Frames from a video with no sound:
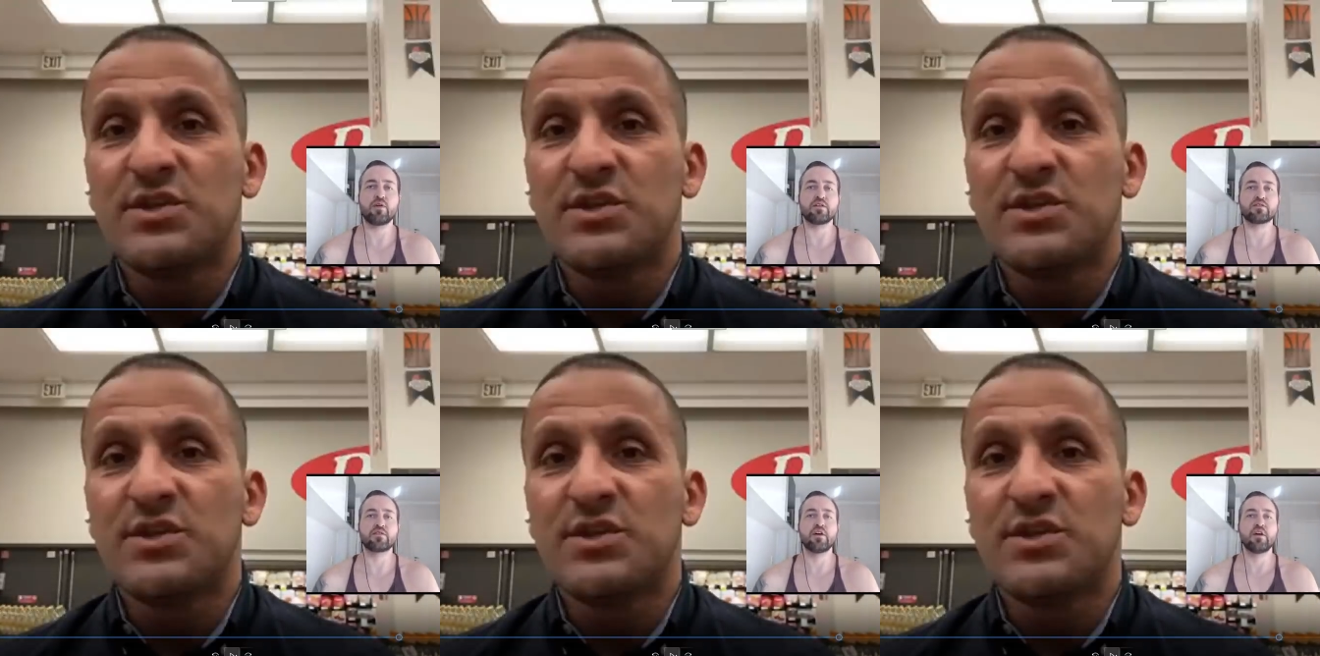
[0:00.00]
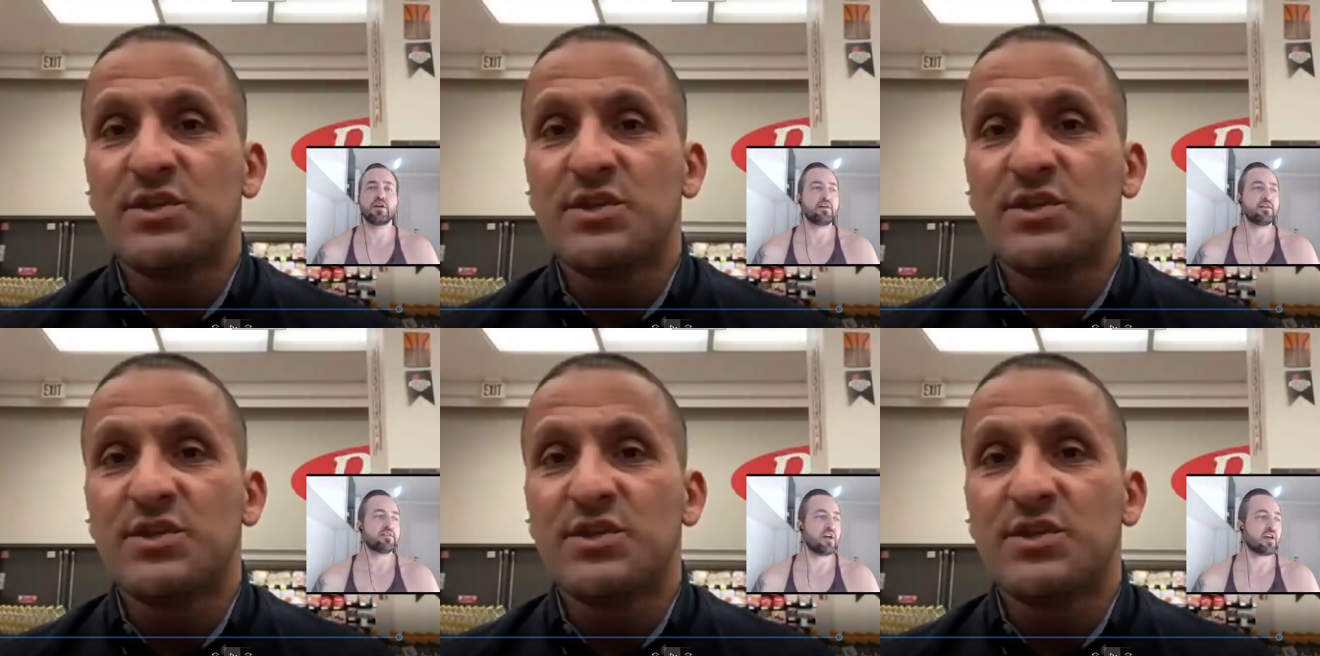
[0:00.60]
Speaker 1: as
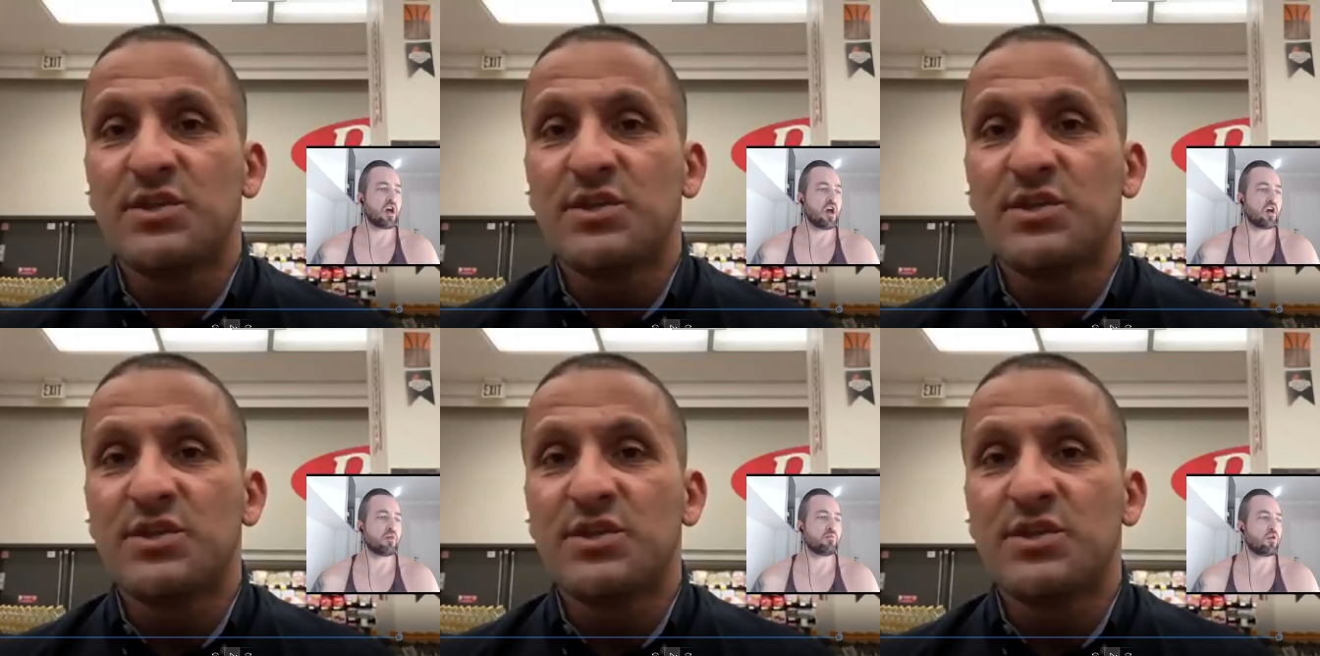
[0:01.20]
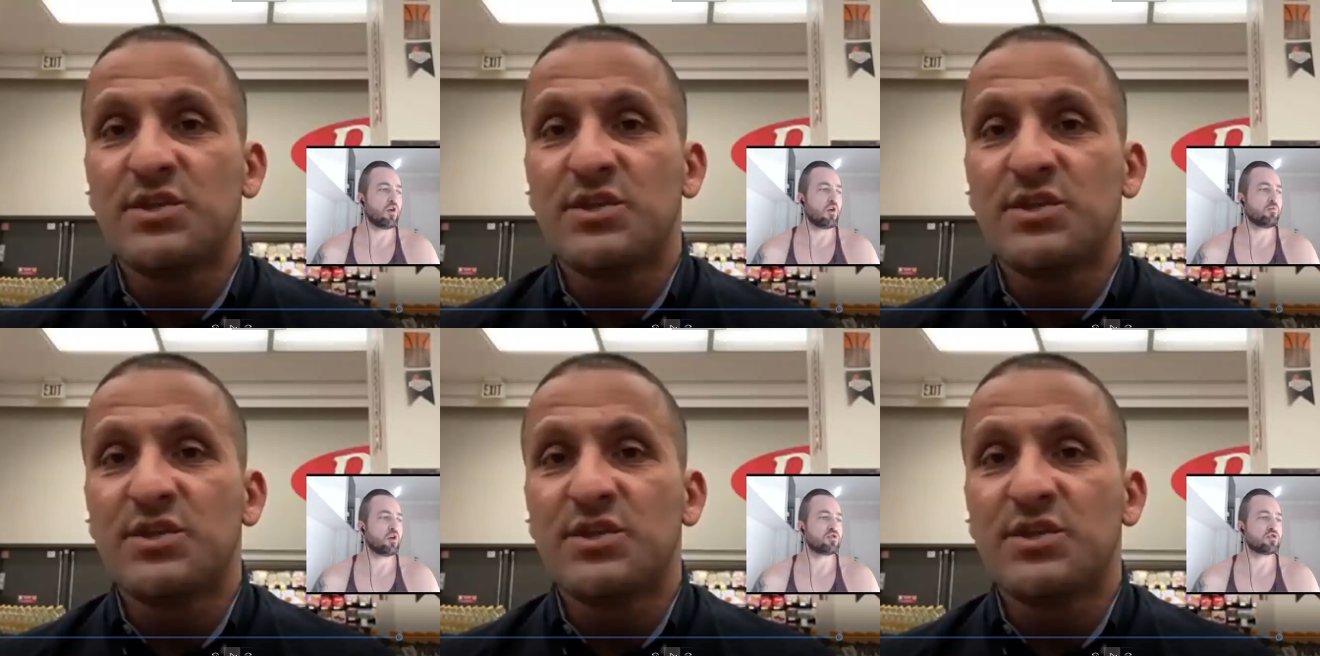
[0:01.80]
saying, "Hey, I'm
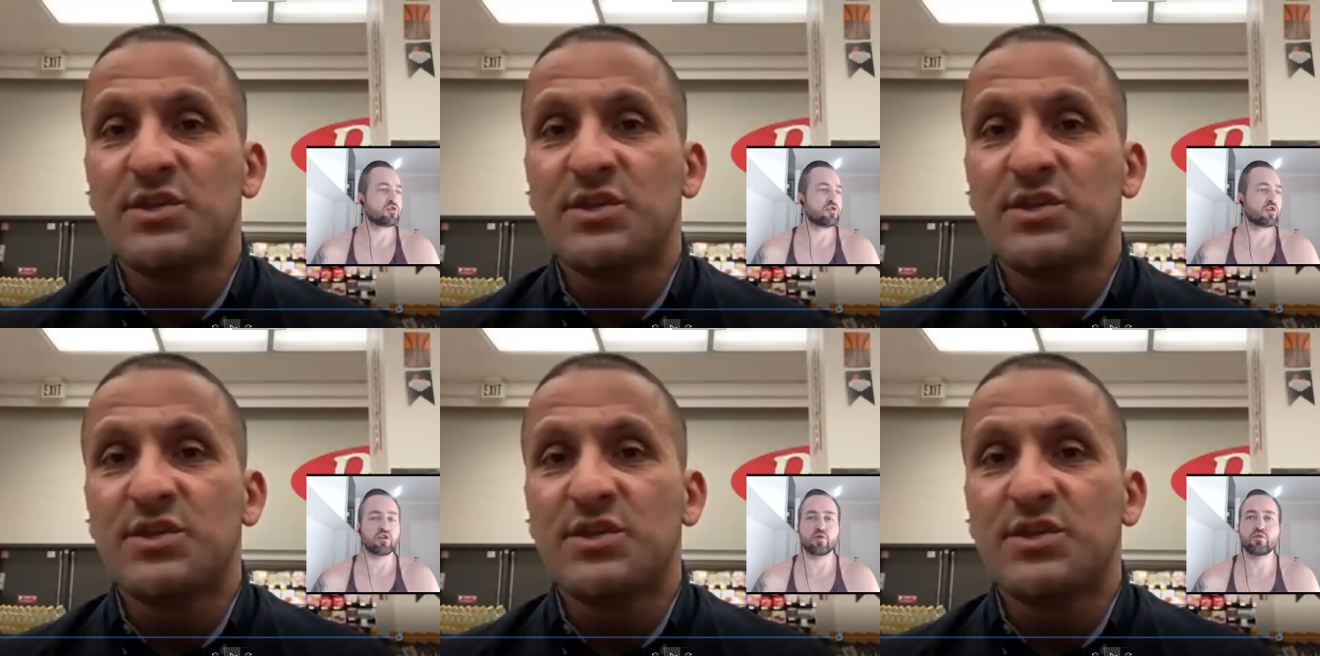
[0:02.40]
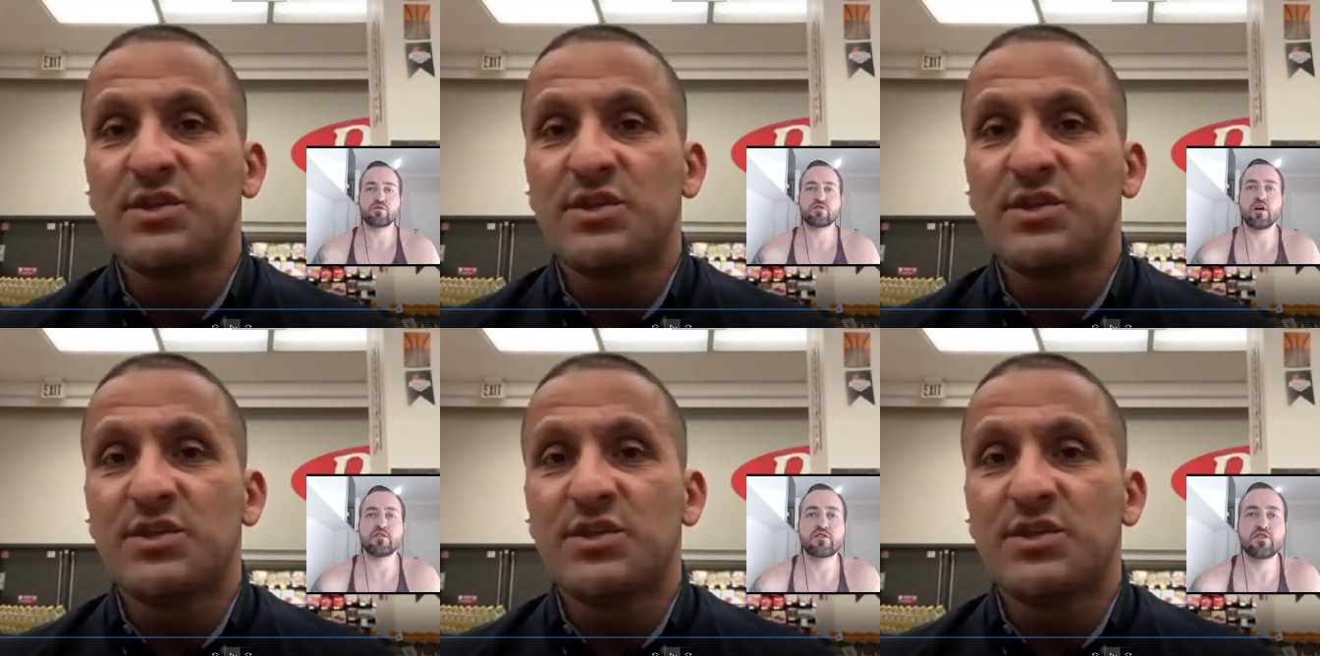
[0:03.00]
I'm uh, just looking to cruise
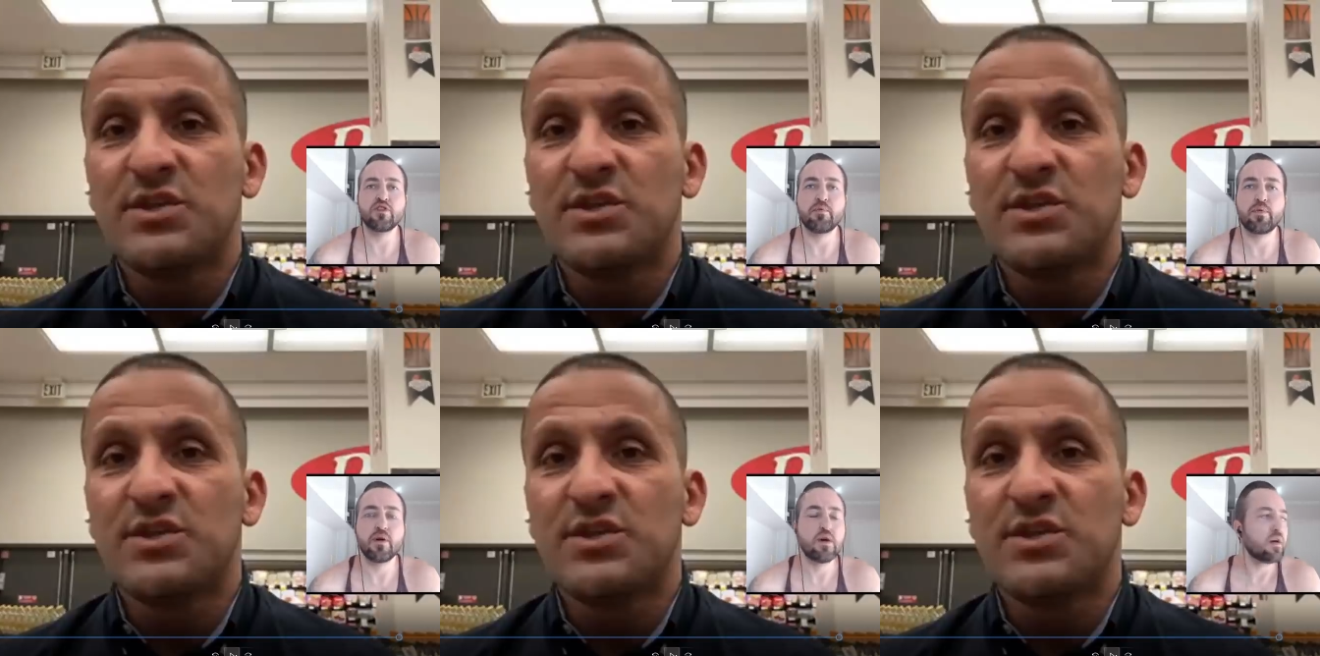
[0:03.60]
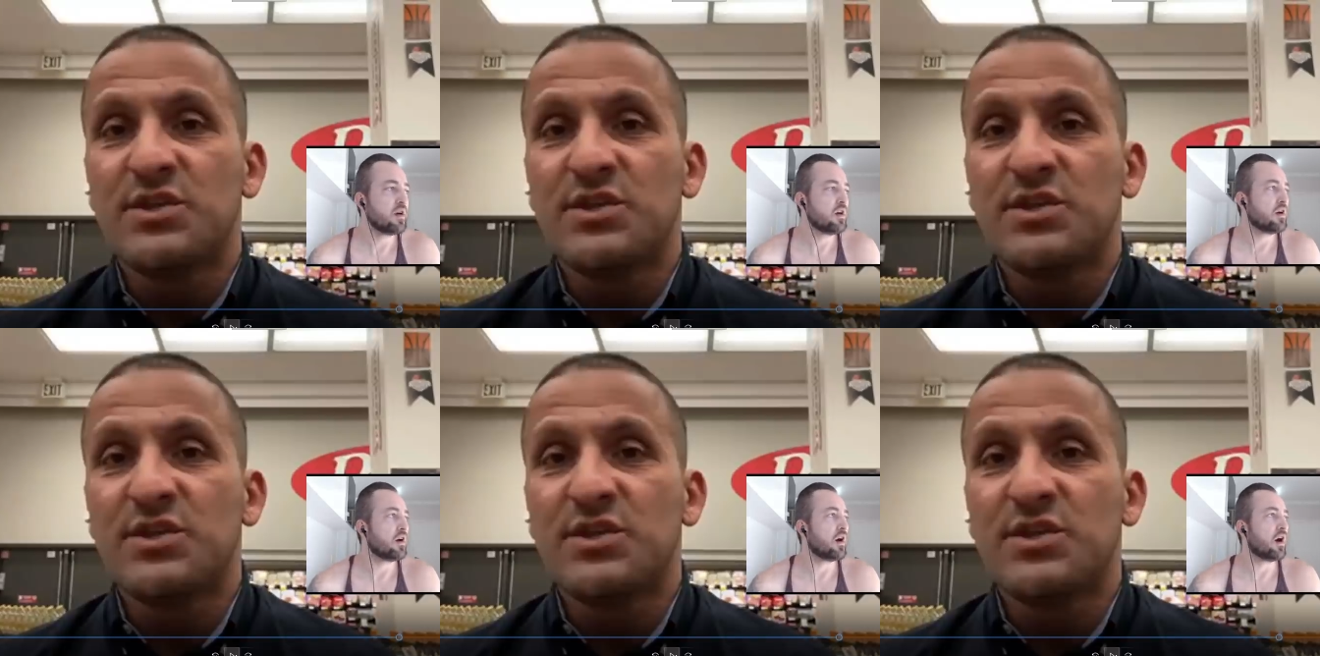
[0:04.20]
down the strip.
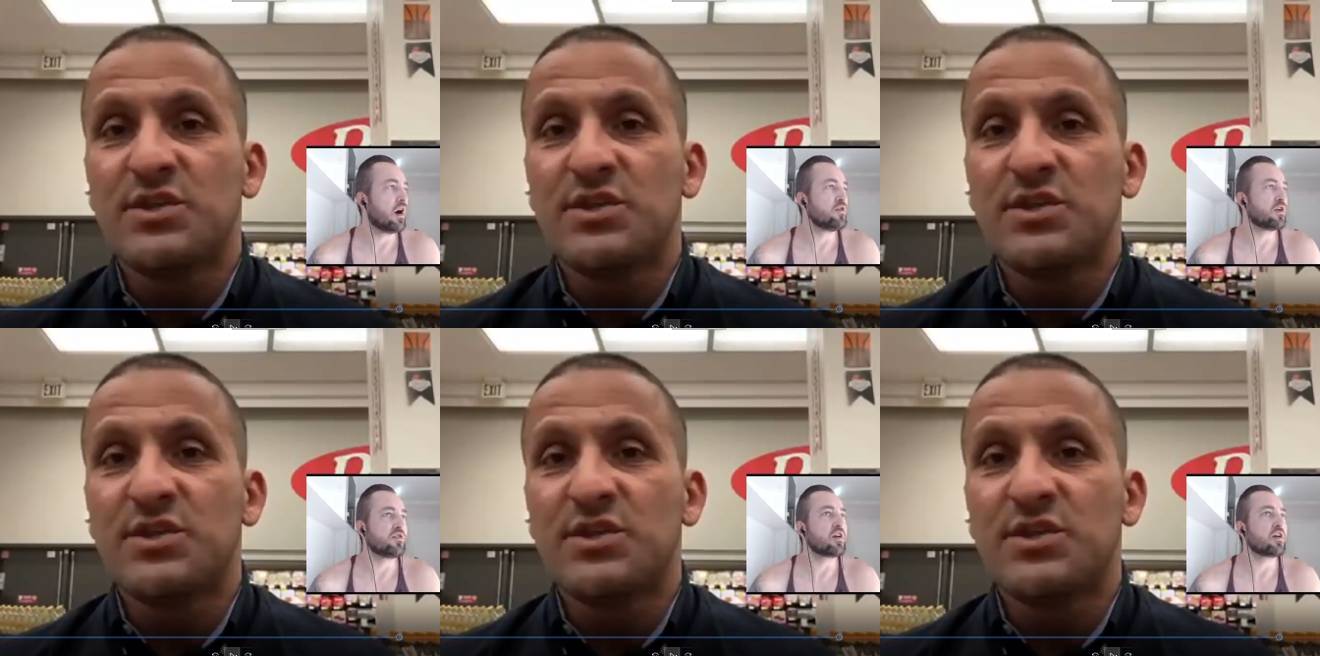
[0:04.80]
Uh, you can take